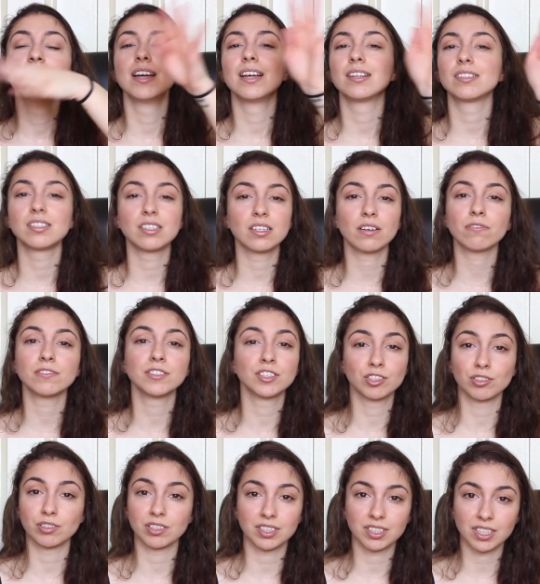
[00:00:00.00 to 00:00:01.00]
It's a different
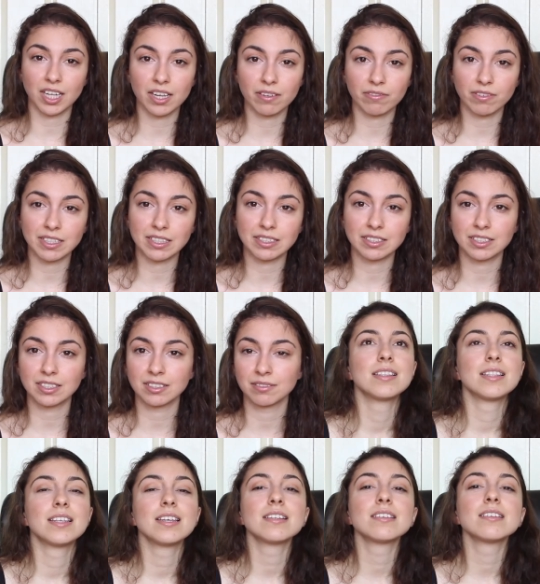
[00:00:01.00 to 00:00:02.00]
sort of savings.
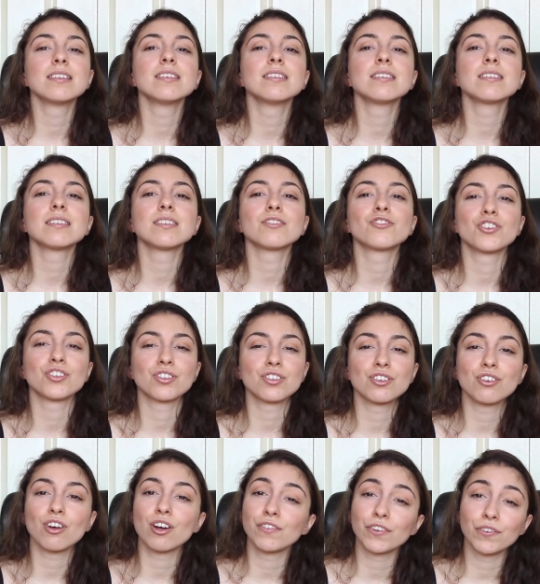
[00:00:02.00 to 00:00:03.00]
This is just
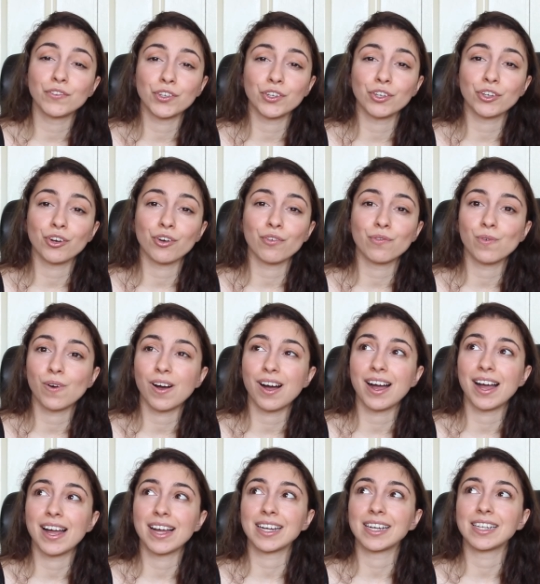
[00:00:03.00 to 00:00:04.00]
an overview of
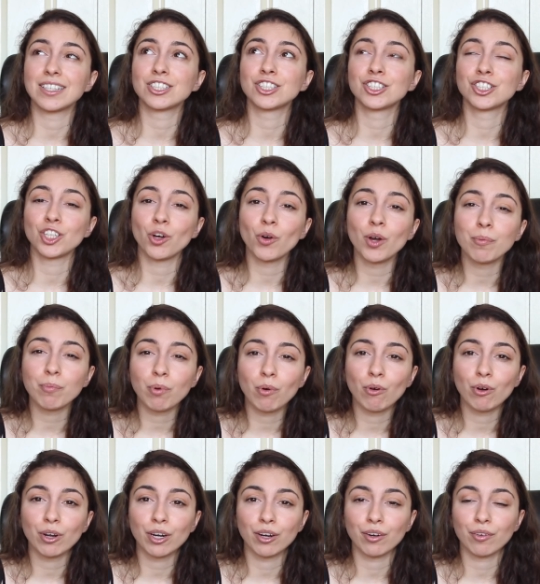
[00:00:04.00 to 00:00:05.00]
why it's so
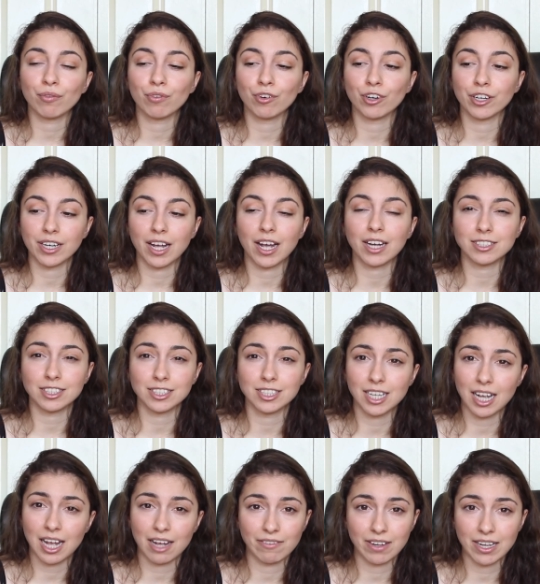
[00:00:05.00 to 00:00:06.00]
important for an actor to
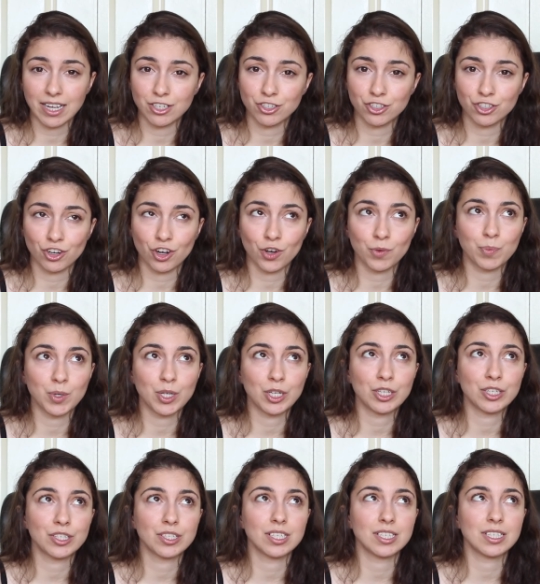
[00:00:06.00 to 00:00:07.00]
have a headshot,
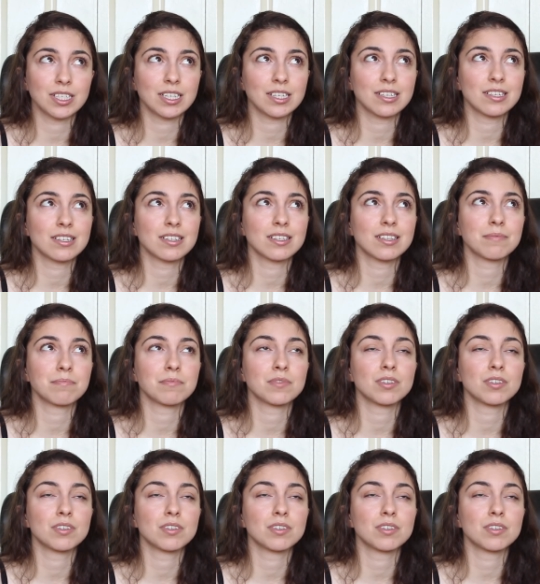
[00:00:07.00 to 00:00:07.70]
because it does them